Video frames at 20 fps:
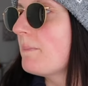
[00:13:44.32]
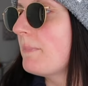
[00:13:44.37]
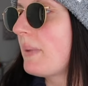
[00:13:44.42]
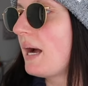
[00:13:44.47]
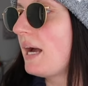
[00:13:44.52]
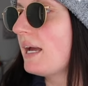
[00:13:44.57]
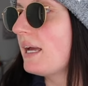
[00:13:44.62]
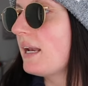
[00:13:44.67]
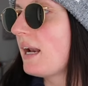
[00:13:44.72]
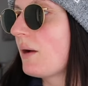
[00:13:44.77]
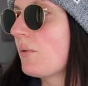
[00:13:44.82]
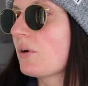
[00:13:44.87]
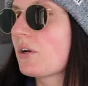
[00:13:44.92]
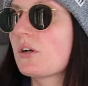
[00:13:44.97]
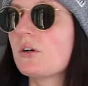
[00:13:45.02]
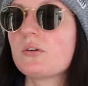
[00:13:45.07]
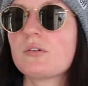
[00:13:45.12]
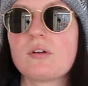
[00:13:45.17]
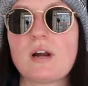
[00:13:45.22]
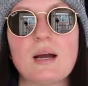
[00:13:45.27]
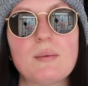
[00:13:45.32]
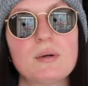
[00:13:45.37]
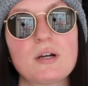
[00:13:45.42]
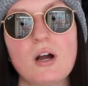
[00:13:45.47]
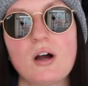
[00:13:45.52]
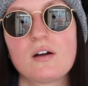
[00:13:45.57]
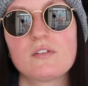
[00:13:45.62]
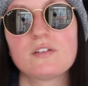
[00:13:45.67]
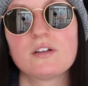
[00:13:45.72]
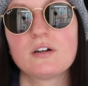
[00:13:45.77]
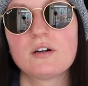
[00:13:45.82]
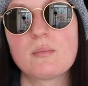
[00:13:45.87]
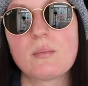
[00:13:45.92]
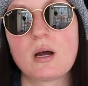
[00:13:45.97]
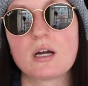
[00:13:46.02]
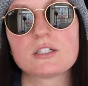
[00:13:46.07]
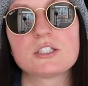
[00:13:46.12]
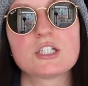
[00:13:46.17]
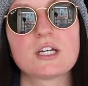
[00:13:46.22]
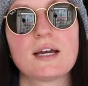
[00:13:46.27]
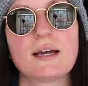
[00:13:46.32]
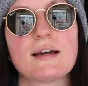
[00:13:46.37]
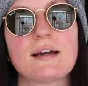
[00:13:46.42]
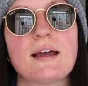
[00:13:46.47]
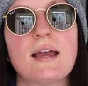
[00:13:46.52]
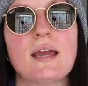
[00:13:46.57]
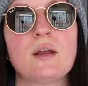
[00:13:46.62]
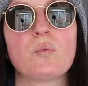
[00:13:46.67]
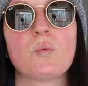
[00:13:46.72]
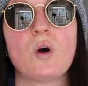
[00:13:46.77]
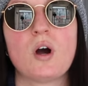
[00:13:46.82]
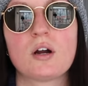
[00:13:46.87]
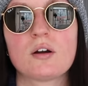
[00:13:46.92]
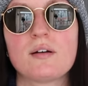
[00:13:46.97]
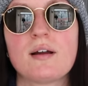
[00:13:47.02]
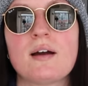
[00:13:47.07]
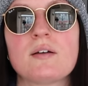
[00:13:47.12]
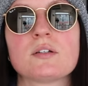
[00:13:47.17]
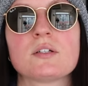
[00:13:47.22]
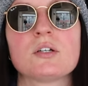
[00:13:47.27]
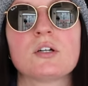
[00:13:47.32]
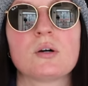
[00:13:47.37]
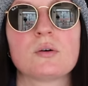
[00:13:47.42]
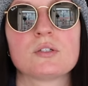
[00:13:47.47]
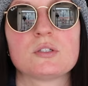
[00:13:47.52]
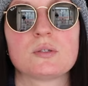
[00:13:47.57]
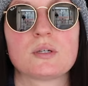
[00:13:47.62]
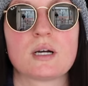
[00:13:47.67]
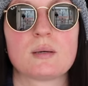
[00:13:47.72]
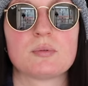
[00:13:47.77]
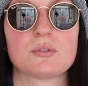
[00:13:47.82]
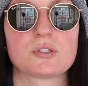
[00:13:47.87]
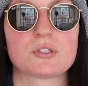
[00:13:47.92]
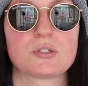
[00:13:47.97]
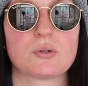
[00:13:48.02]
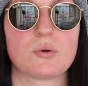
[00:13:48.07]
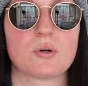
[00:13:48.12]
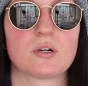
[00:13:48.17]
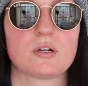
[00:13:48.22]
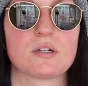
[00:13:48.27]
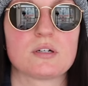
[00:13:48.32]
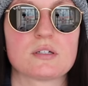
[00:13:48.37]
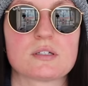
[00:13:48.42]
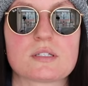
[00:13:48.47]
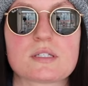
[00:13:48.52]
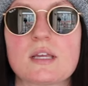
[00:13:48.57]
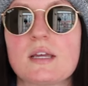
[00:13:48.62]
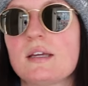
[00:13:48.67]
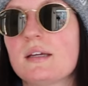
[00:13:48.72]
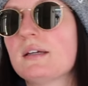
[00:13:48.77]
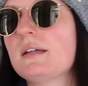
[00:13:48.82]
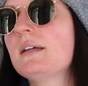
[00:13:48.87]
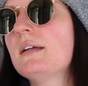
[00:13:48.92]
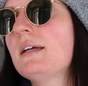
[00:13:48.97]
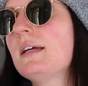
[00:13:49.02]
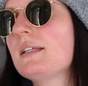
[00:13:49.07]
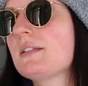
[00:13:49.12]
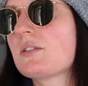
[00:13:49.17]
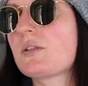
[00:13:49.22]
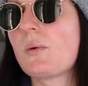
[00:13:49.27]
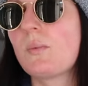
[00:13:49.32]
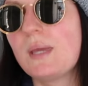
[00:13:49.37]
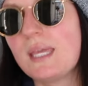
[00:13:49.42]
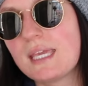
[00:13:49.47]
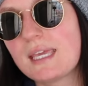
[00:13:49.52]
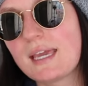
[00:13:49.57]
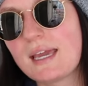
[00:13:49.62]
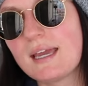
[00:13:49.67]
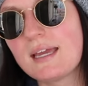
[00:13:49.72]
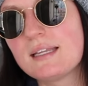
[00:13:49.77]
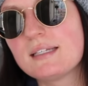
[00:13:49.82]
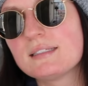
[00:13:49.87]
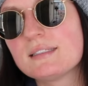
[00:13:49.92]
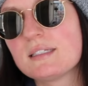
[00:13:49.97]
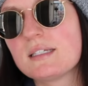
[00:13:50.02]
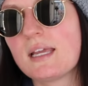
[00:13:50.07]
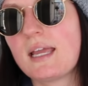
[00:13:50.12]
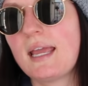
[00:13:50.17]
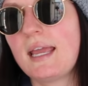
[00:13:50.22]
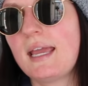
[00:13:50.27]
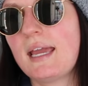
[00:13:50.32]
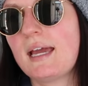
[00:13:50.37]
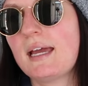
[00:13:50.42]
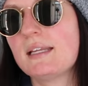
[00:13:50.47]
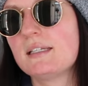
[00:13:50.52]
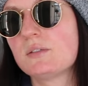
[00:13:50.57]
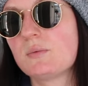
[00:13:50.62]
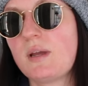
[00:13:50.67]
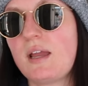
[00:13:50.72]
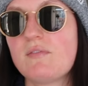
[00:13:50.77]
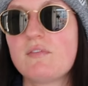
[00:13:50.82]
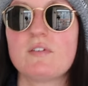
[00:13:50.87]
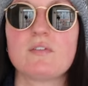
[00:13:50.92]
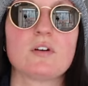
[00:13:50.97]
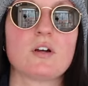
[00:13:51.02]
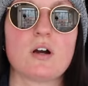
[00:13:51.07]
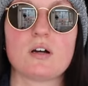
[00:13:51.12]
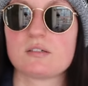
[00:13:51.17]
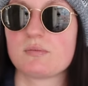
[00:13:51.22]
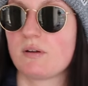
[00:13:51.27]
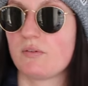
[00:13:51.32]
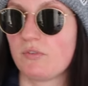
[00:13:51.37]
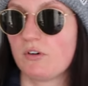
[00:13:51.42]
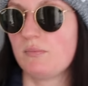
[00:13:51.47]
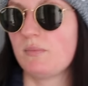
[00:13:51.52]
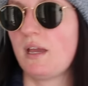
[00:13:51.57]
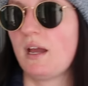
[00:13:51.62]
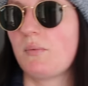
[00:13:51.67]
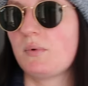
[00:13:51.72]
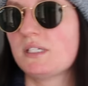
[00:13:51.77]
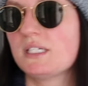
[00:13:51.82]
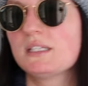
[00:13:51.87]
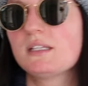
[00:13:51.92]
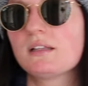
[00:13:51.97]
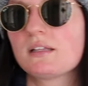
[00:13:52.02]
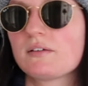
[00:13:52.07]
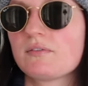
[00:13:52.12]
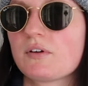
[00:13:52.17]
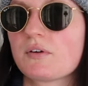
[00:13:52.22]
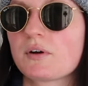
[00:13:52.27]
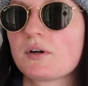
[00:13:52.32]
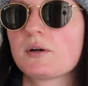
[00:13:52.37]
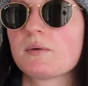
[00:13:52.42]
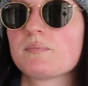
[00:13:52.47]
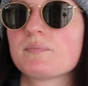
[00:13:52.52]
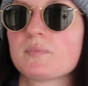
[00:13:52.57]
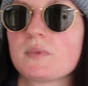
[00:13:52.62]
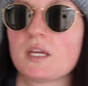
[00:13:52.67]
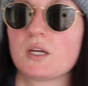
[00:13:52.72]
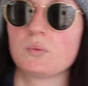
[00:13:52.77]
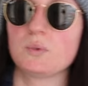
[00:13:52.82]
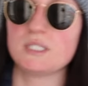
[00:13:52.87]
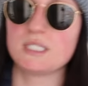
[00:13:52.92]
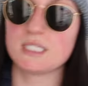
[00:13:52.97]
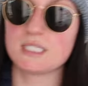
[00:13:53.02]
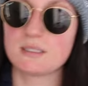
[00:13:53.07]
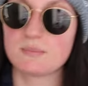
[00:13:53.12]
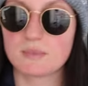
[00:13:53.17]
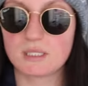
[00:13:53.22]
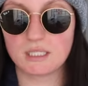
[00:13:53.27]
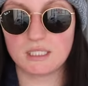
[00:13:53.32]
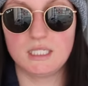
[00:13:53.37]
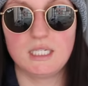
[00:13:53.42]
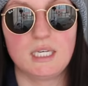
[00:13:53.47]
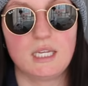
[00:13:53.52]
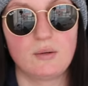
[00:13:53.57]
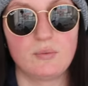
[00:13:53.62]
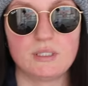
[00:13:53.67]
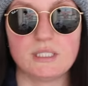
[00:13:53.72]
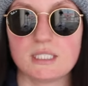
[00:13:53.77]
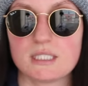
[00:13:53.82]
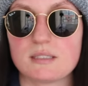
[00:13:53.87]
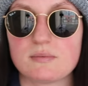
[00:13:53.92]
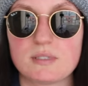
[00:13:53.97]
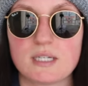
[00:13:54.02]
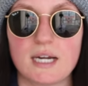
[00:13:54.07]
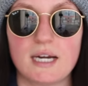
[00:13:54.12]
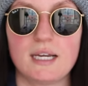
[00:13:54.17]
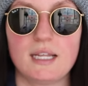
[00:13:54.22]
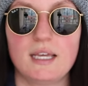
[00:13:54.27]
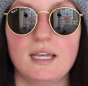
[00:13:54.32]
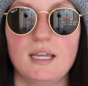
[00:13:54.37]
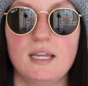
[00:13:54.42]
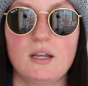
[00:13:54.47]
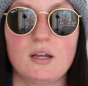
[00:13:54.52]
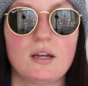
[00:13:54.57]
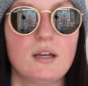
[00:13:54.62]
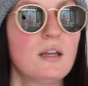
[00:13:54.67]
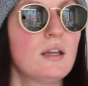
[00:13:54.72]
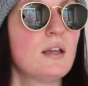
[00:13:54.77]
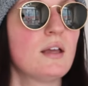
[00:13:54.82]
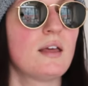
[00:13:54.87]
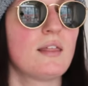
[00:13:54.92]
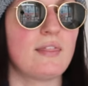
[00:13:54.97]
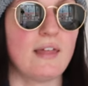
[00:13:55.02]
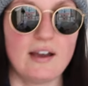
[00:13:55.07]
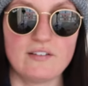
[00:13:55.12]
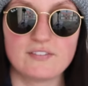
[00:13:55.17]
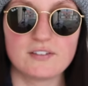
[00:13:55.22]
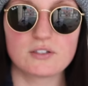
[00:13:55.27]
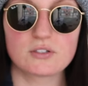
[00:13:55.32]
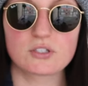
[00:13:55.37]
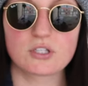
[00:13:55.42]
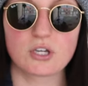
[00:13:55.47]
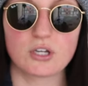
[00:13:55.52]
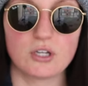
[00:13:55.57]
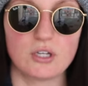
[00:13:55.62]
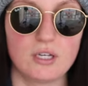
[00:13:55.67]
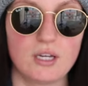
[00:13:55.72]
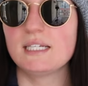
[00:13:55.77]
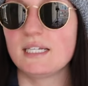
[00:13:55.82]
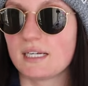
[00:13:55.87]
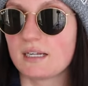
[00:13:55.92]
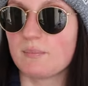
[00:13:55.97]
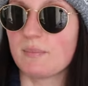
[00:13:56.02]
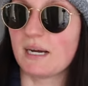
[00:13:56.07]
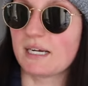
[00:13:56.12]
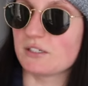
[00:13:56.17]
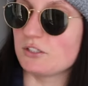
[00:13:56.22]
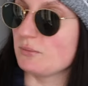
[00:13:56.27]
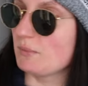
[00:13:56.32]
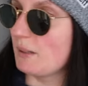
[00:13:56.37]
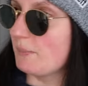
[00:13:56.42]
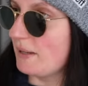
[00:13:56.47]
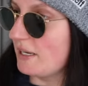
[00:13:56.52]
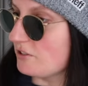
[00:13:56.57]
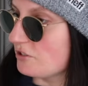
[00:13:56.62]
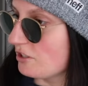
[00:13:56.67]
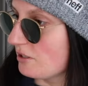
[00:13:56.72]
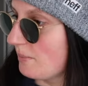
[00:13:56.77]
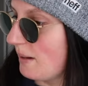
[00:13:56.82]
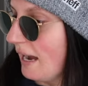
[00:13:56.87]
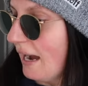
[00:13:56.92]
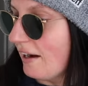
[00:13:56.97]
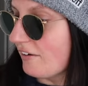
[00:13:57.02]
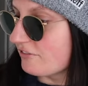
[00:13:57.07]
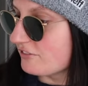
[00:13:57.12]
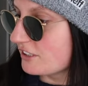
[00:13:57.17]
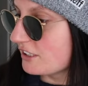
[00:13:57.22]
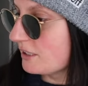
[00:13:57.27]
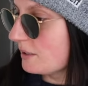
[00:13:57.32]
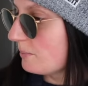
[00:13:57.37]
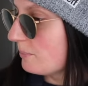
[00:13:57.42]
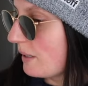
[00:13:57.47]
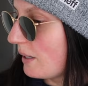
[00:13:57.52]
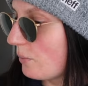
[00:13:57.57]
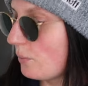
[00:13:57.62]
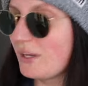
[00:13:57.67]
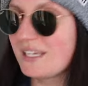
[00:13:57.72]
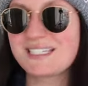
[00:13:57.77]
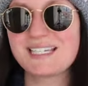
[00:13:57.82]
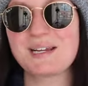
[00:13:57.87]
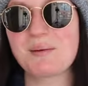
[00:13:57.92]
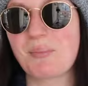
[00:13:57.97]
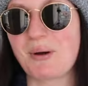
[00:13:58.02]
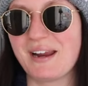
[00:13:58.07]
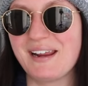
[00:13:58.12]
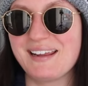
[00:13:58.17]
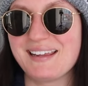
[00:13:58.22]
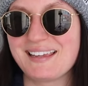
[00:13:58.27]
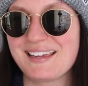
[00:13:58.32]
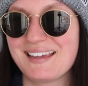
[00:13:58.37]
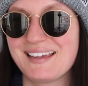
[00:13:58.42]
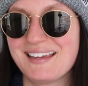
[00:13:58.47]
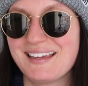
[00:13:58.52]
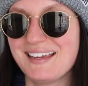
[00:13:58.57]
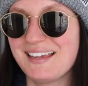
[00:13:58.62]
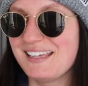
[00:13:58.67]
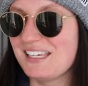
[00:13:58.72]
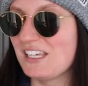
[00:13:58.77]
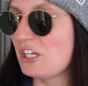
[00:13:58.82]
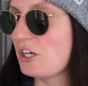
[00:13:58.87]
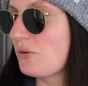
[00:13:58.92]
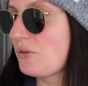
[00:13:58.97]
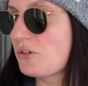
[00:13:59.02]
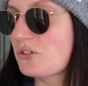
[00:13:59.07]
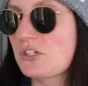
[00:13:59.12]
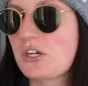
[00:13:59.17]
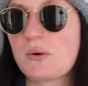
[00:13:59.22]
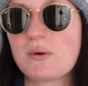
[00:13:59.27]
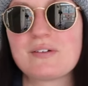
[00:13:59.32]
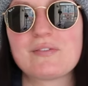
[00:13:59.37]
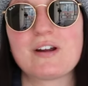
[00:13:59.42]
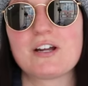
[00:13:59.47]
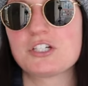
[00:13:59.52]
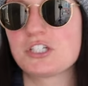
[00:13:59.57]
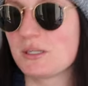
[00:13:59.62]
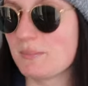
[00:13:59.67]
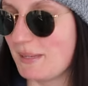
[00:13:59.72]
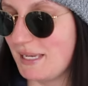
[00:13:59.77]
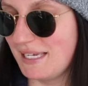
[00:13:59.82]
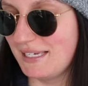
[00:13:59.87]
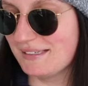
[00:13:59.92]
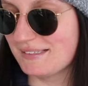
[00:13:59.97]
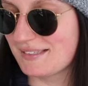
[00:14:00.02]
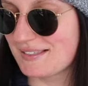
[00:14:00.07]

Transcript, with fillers: But I wanna go grab a coffee or a matcha and walk around and go into a couple stores it's the weekend and we haven't even got to my room yet. We did the living room, like we did some cleaning, we did some tidying. That feels good. I need to come back and do my bedroom after, but we can take a break. You know, there's no one rushing me.